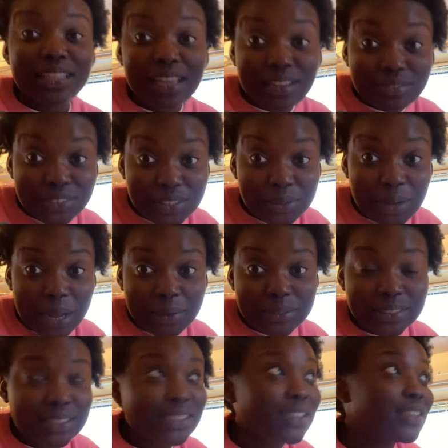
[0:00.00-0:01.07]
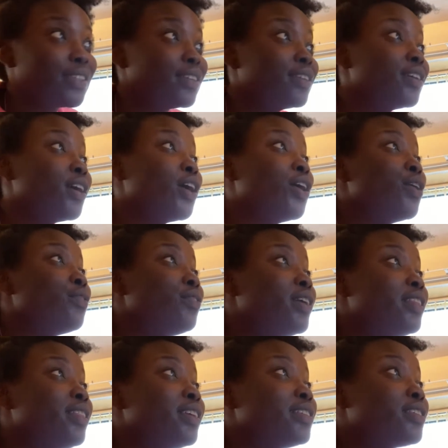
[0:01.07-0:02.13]
I have two hours to read
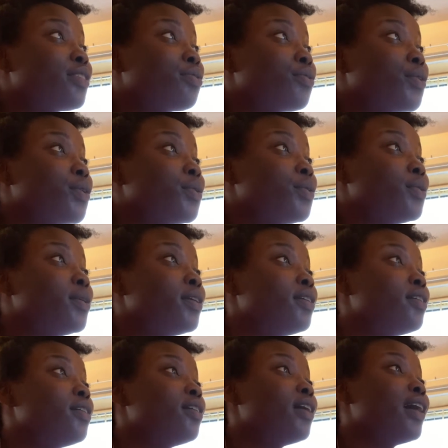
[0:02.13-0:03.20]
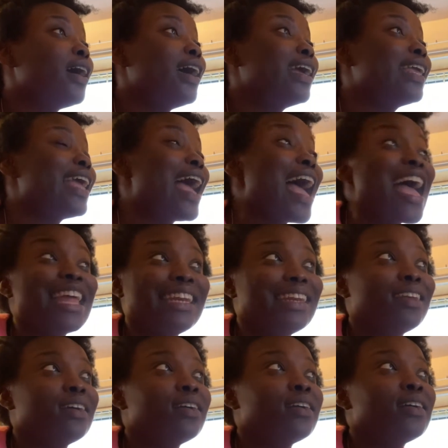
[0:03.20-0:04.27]
this through again.
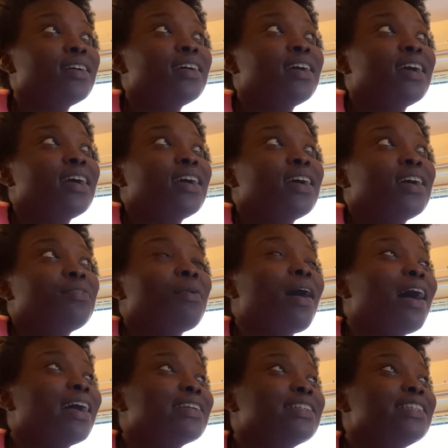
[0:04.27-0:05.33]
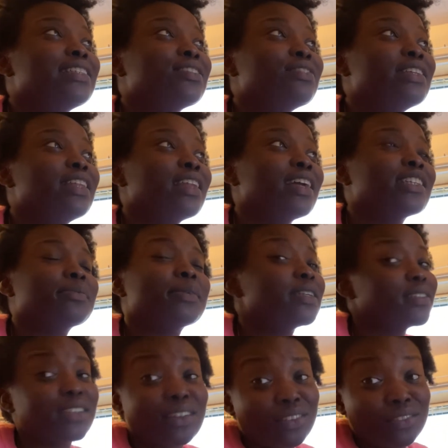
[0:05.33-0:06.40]
Well, I need to read the last bit
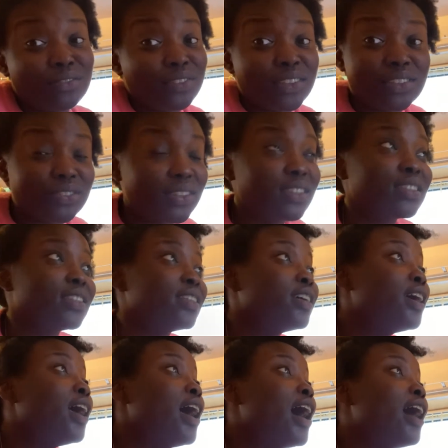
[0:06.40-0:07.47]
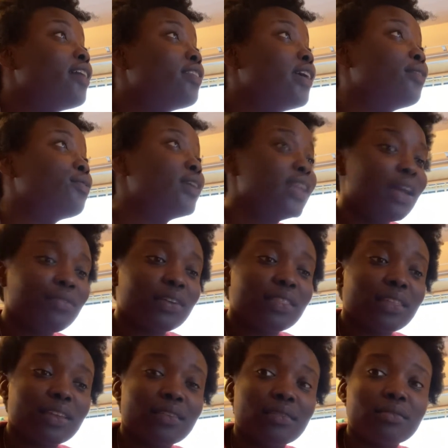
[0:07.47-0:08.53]
because I couldn't finish reading it. And then read
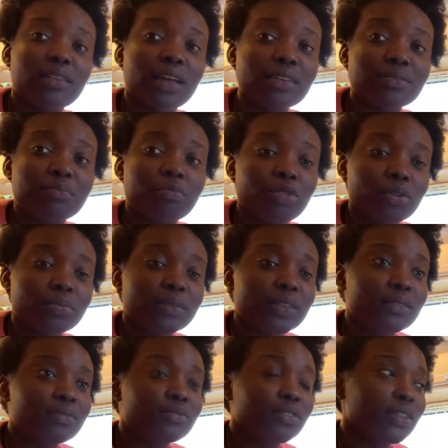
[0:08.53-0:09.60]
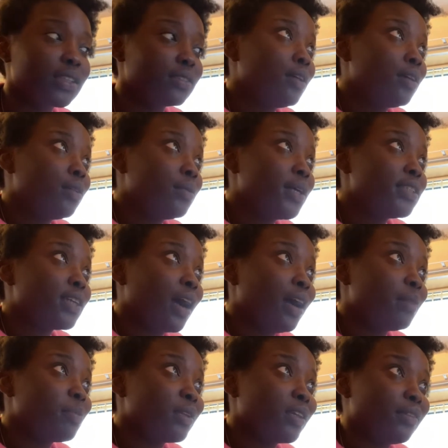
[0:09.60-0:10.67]
everything, like, properly, fully. Which I
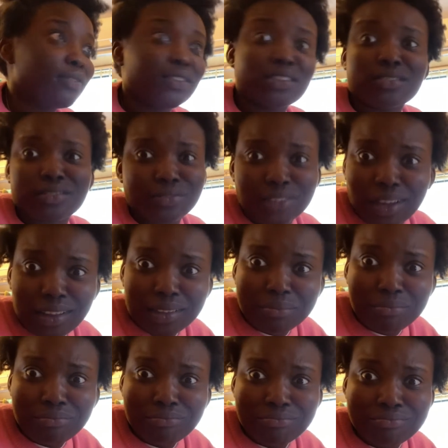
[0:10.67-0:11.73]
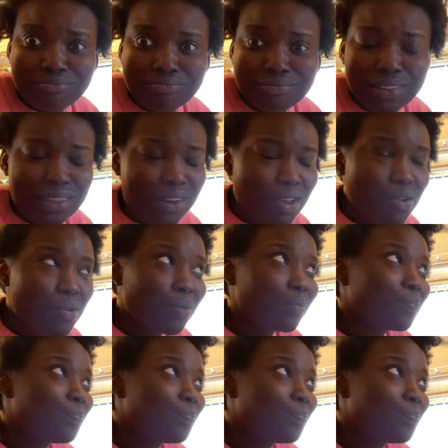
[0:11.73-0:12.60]
believe is enough time. You know,